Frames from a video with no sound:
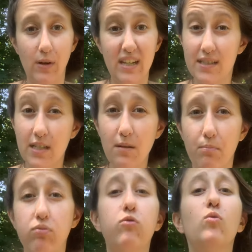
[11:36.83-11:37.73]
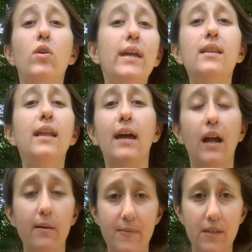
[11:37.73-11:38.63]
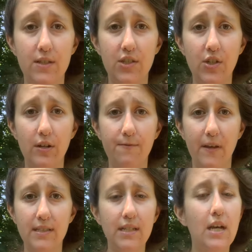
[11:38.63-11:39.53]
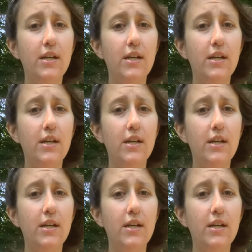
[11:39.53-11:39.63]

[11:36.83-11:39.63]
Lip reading: and it's gonna bring that up to the surface.